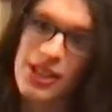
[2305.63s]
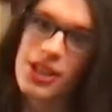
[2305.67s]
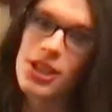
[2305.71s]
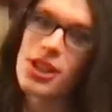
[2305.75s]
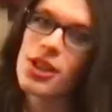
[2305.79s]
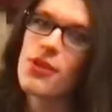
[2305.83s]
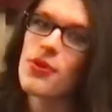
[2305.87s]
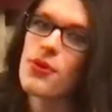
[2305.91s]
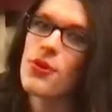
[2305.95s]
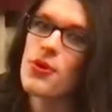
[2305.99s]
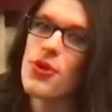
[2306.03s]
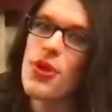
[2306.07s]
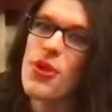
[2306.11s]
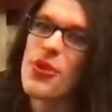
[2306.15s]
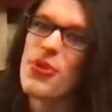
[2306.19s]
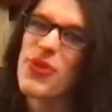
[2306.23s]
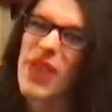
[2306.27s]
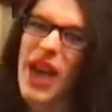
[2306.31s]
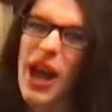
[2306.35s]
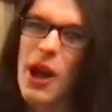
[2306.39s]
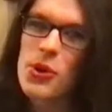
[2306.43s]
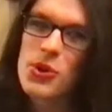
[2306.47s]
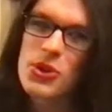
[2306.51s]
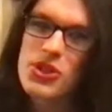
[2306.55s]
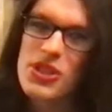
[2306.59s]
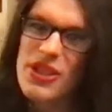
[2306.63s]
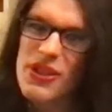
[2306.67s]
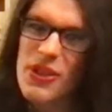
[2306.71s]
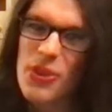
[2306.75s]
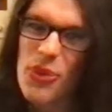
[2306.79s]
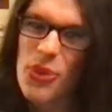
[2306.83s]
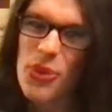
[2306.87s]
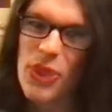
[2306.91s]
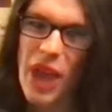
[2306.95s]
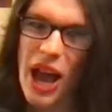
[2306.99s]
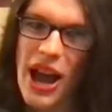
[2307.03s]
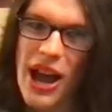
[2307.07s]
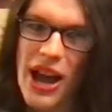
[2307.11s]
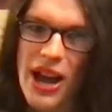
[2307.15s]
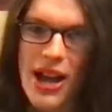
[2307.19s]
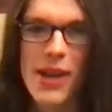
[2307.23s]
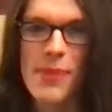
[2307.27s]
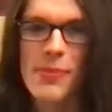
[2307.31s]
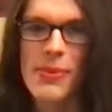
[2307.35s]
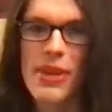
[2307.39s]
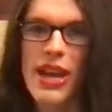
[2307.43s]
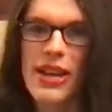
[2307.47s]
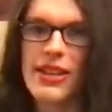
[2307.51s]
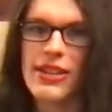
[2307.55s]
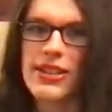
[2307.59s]
for the 1,000th time
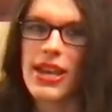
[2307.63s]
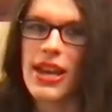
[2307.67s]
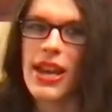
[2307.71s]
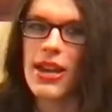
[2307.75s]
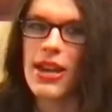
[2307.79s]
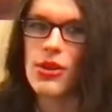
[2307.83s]
that day.